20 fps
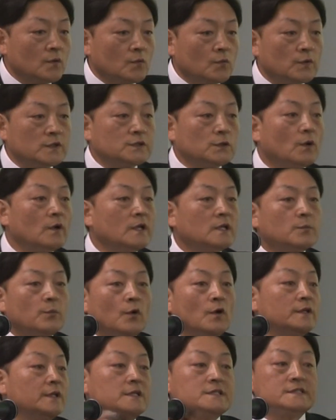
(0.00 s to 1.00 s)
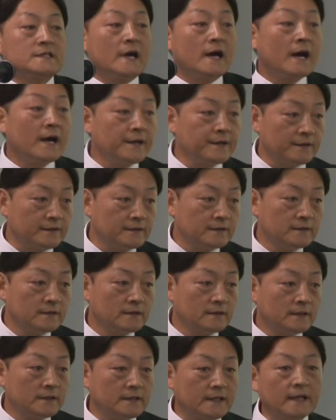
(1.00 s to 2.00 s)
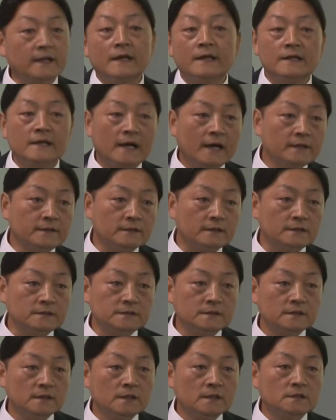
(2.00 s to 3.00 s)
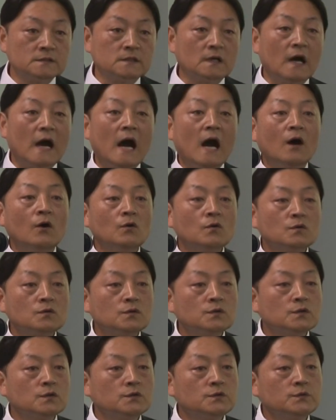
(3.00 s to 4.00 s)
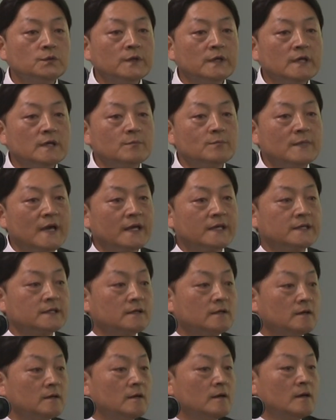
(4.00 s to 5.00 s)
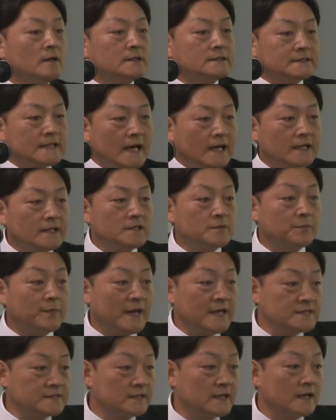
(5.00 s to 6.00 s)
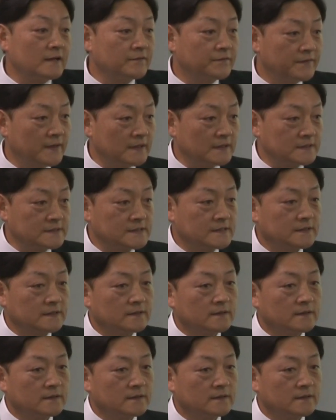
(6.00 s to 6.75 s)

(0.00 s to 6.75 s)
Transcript: which already voltage is higher than any others, so how could we making a solid baseline first?